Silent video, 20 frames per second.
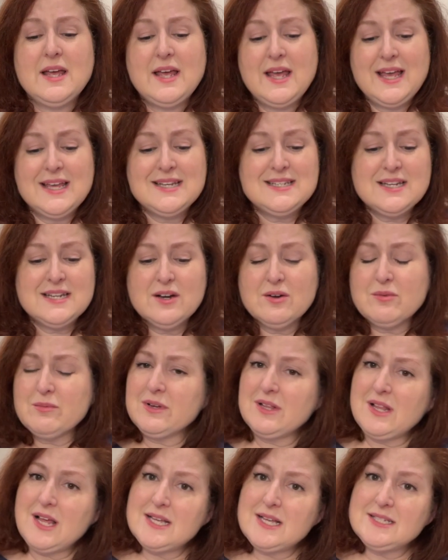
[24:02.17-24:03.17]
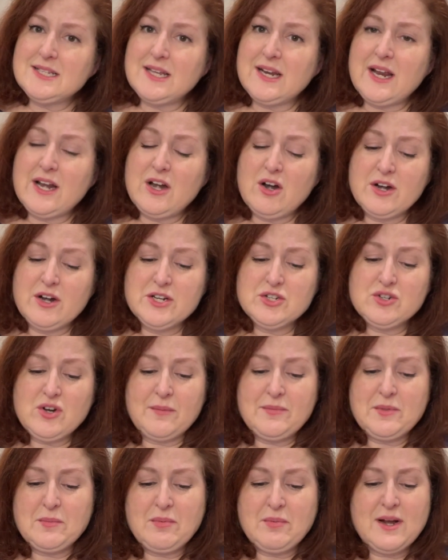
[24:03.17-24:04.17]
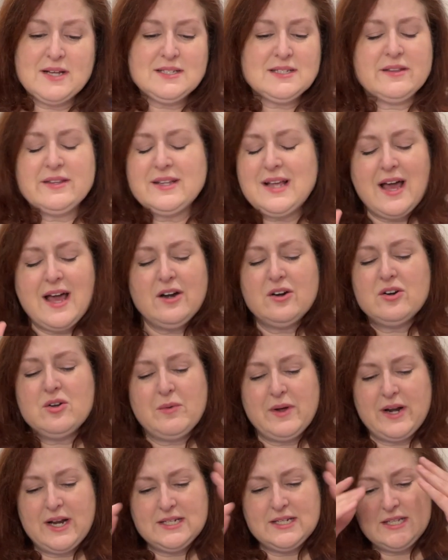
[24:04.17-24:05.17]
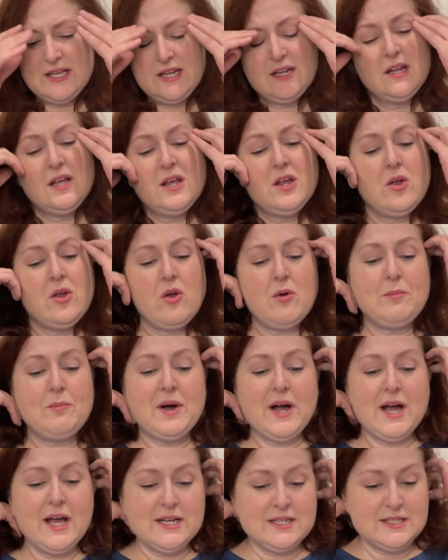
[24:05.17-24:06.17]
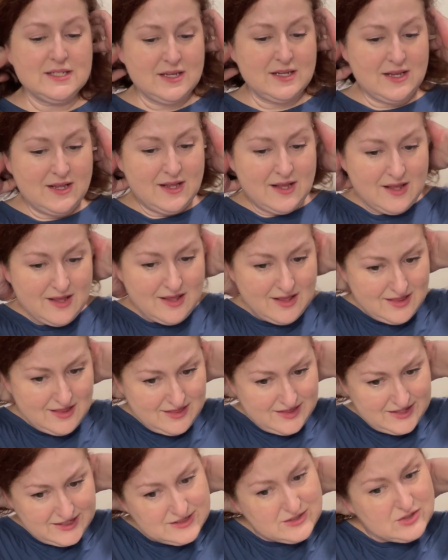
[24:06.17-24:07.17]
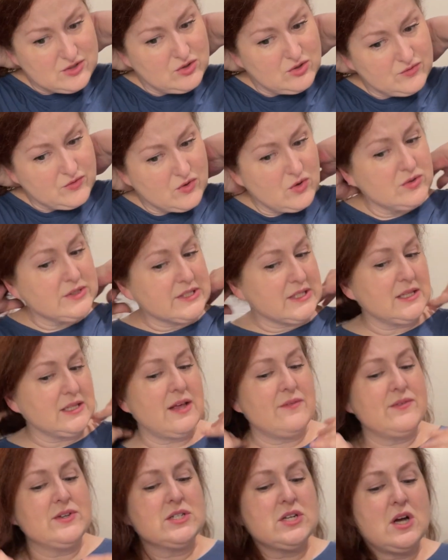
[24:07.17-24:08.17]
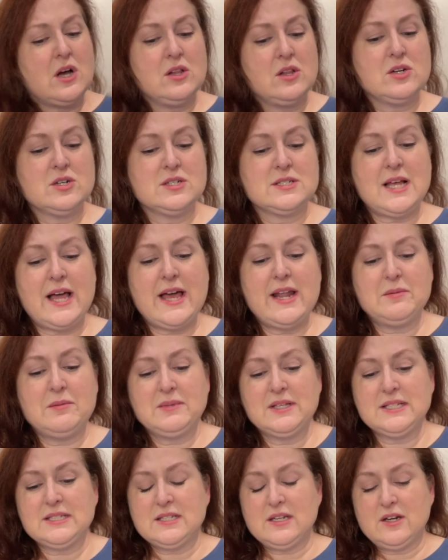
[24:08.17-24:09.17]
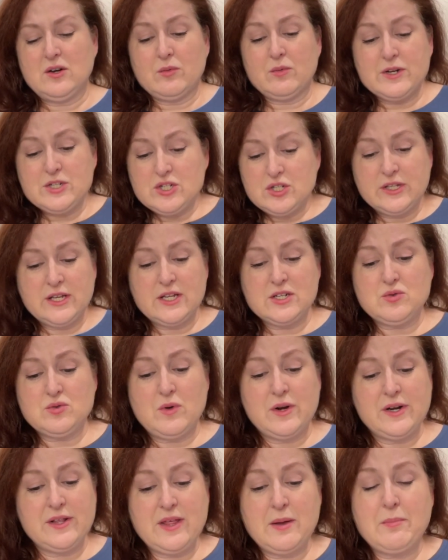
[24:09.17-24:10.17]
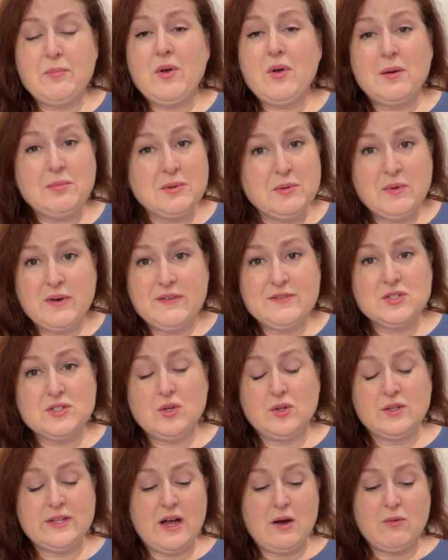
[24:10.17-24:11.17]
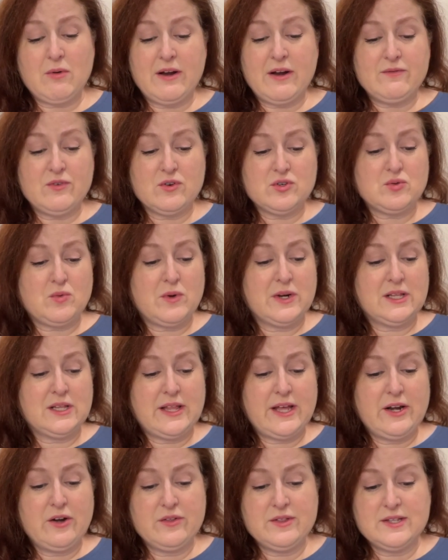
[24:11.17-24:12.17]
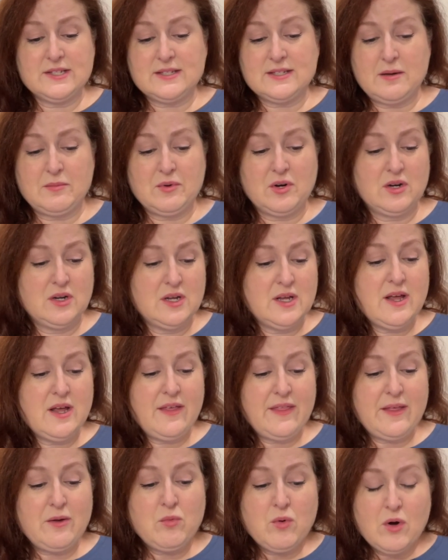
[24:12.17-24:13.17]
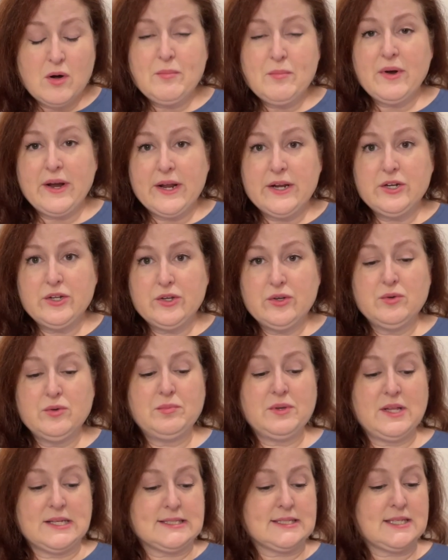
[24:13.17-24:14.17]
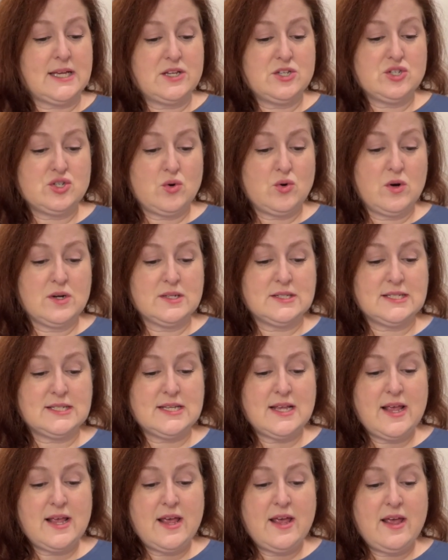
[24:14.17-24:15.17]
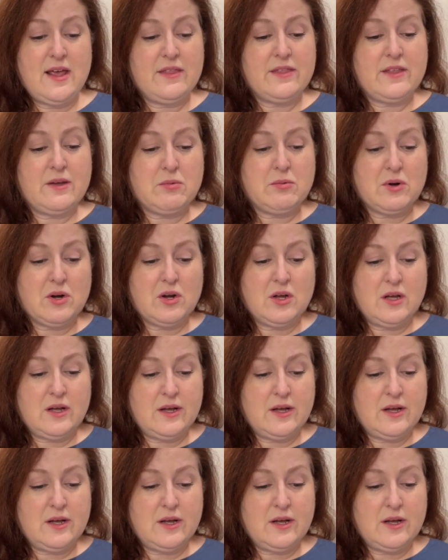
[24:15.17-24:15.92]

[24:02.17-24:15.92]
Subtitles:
and didn't realize that I'd already dropped the price on the, I don't know what I did, but these sold for only $11. I had them listed originally at $20. They probably would have sold outright for $20 later in the summer. They were brand new plus size shorts. They were